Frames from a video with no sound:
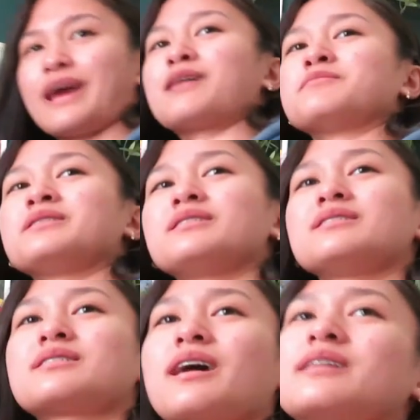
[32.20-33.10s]

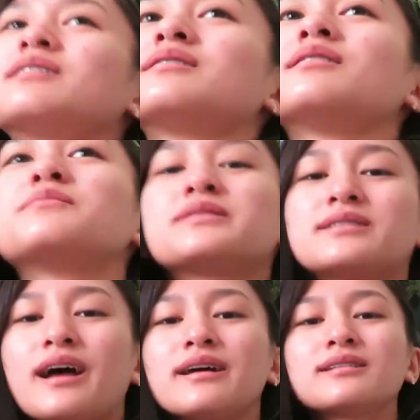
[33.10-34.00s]
camera kind of
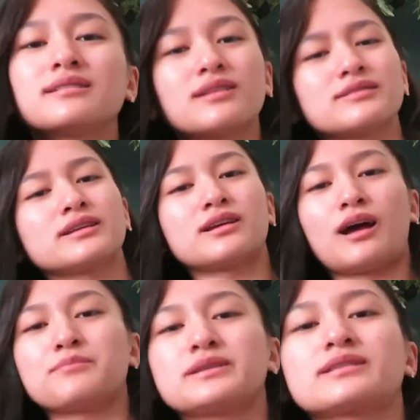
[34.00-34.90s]
almost died, so I was like,
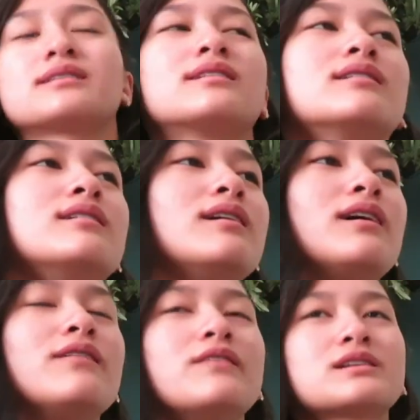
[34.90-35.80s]
I'm just gonna
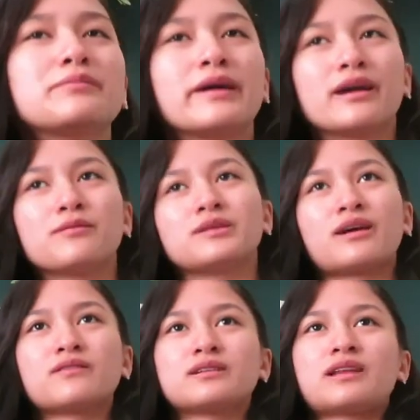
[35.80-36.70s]
fix my hair,
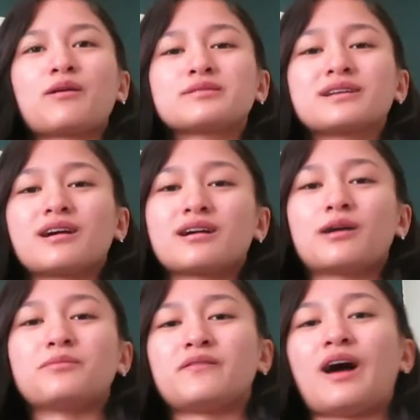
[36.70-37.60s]
whatever. That was like a
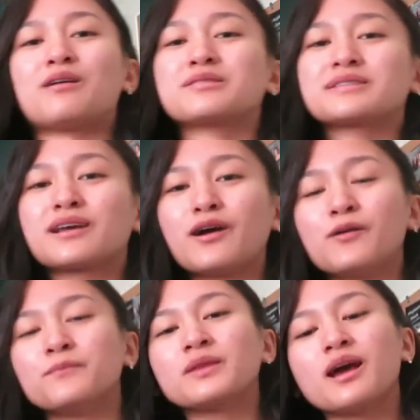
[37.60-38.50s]
couple of hours
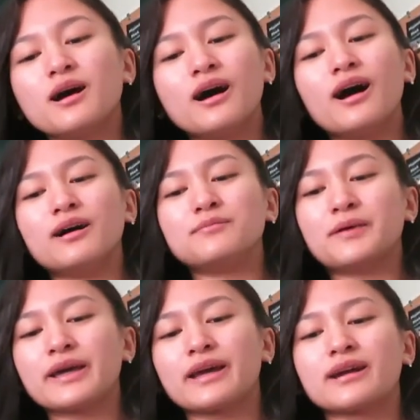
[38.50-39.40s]
ago. Uh,
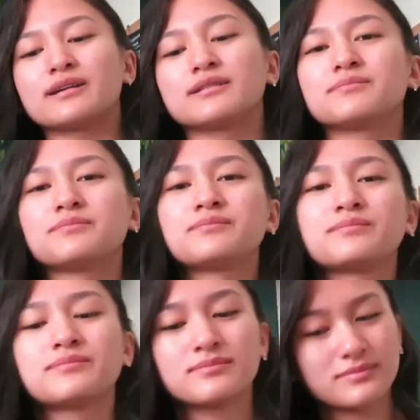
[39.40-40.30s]
my hair,
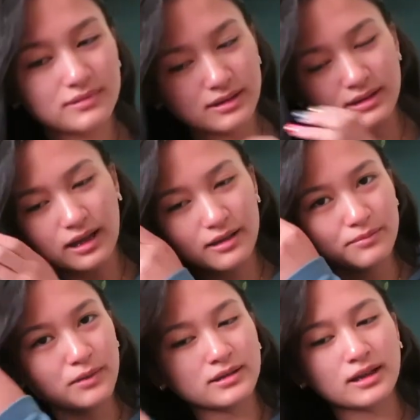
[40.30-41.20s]

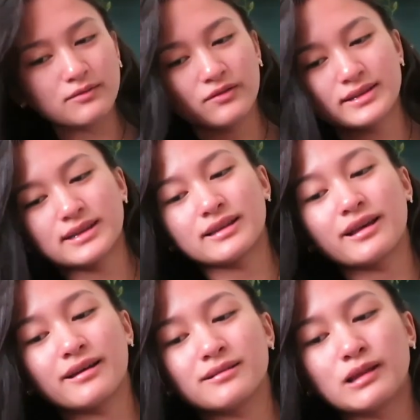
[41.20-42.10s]
I'm not done fixing it
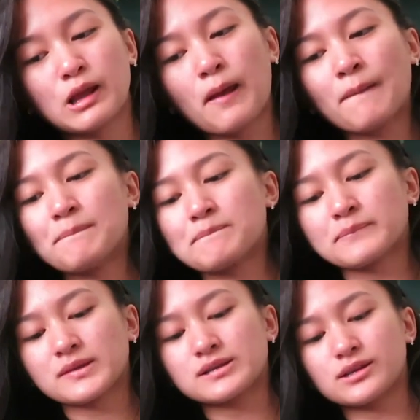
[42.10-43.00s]
yet,
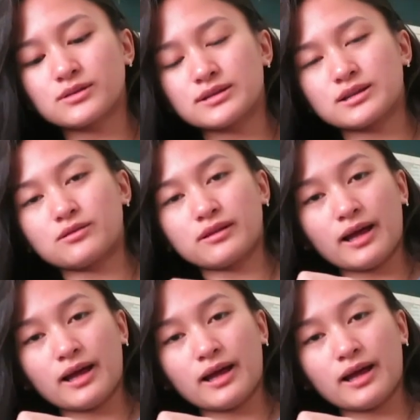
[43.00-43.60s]
so just ignore